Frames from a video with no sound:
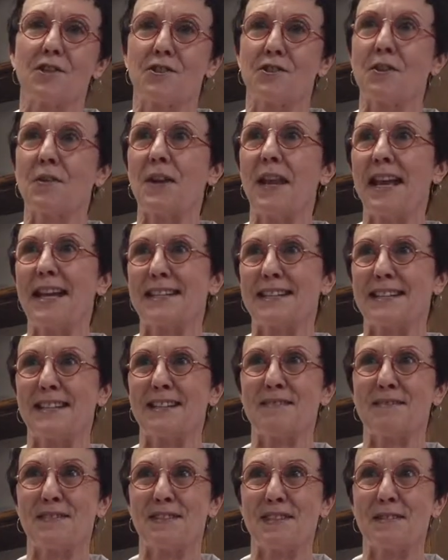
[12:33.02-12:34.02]
on
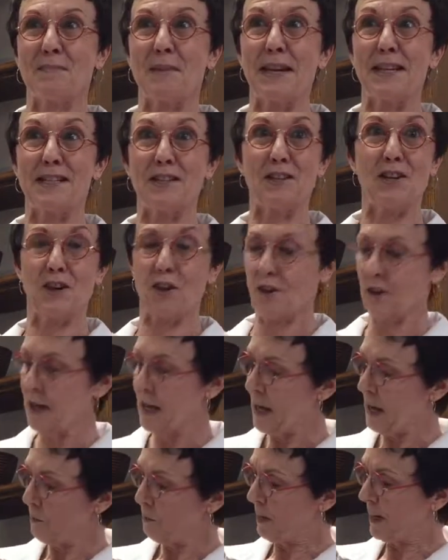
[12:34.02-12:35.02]
space here.
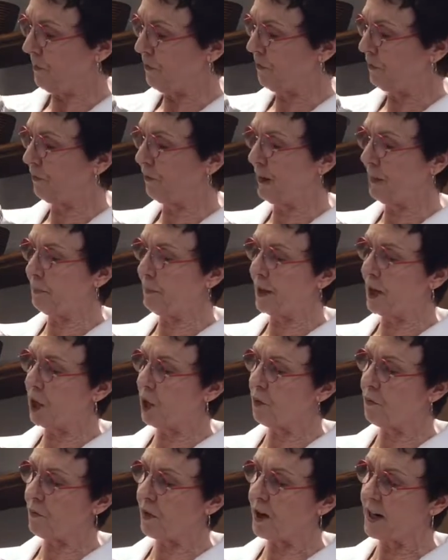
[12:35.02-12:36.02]
But if you flip it
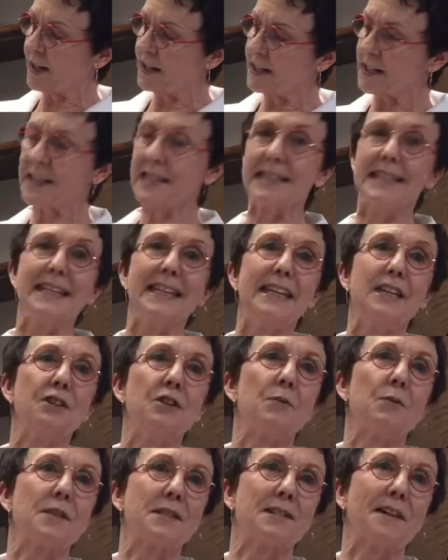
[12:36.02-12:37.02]
over, it's
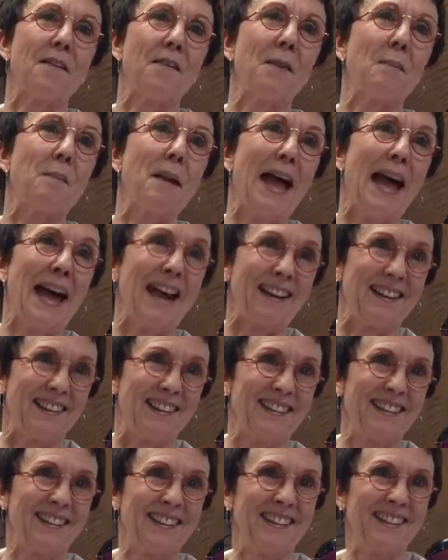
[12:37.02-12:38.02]
continuous on the
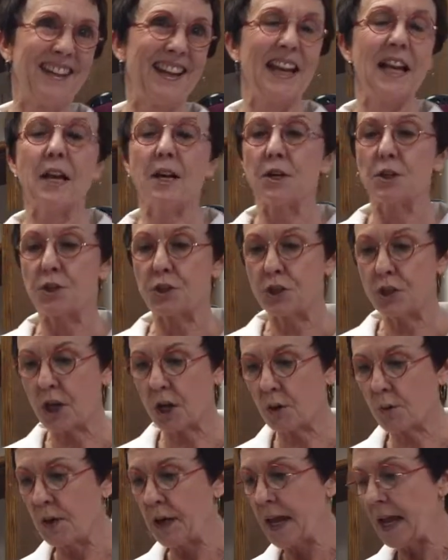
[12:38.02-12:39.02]
back.
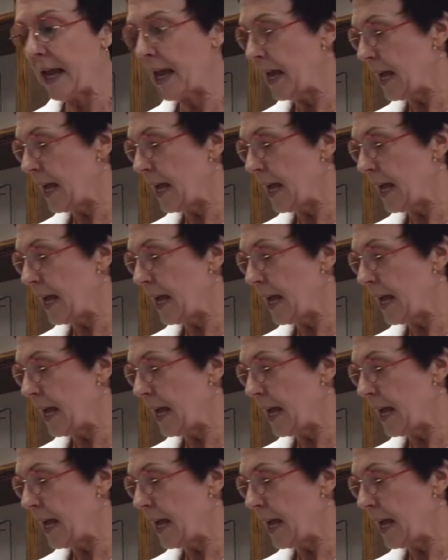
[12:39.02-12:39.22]
So,